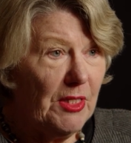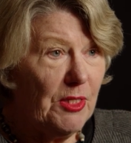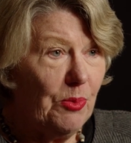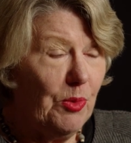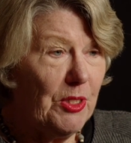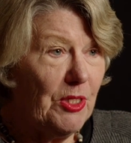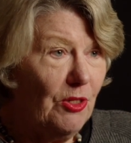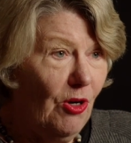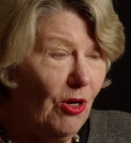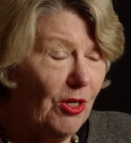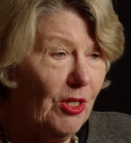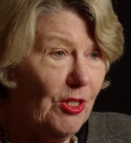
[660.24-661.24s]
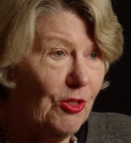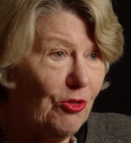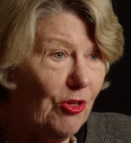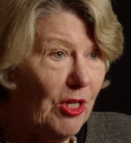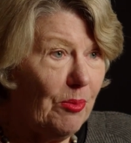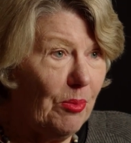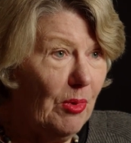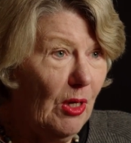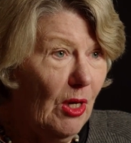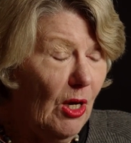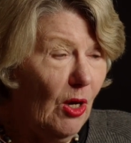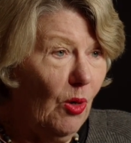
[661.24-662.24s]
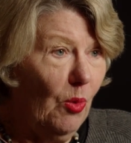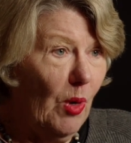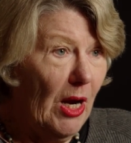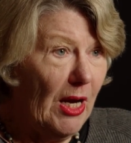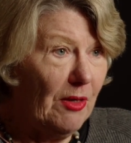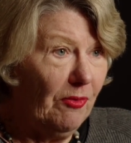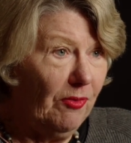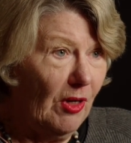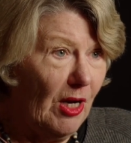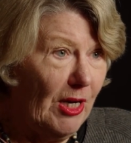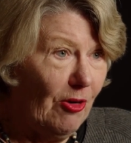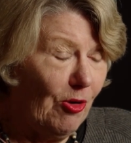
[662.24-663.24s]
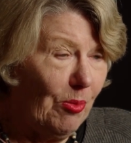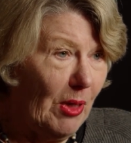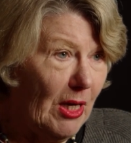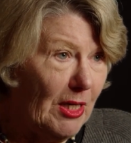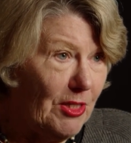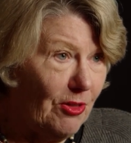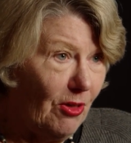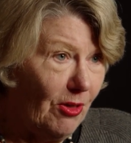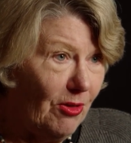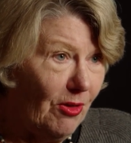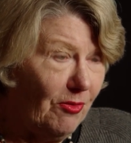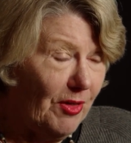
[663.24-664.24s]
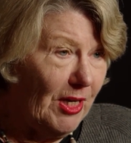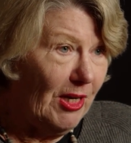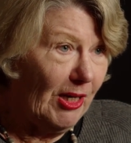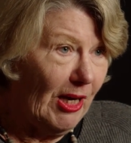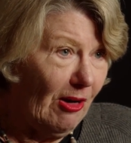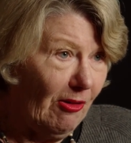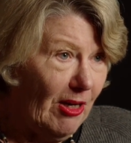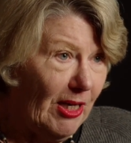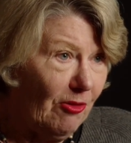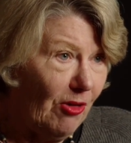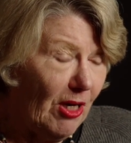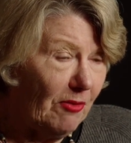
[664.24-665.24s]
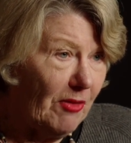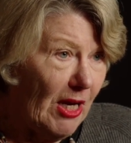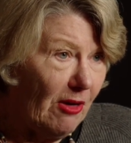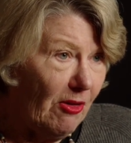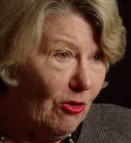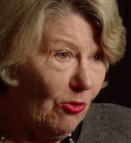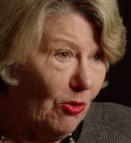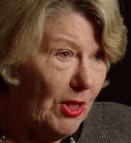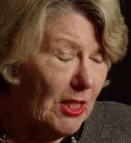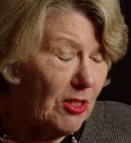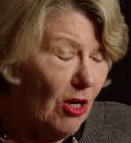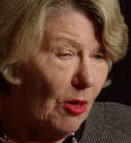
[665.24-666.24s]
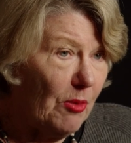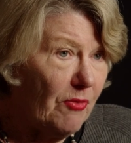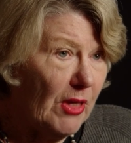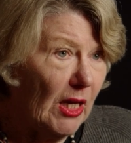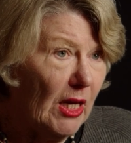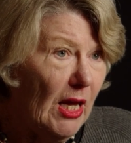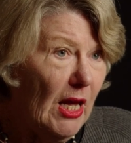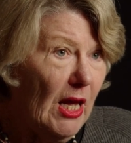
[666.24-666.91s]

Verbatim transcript: this was not a trip a way to fly aeroplanes on and off an aircraft carrier or that type of thing.